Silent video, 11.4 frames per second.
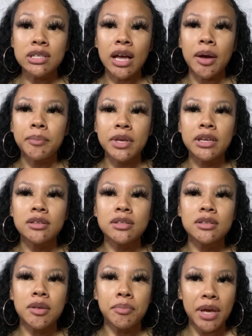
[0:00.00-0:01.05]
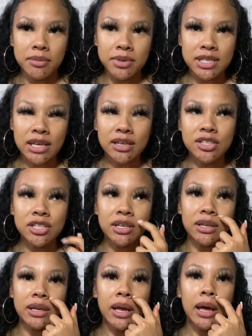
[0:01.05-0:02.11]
That means the baby section.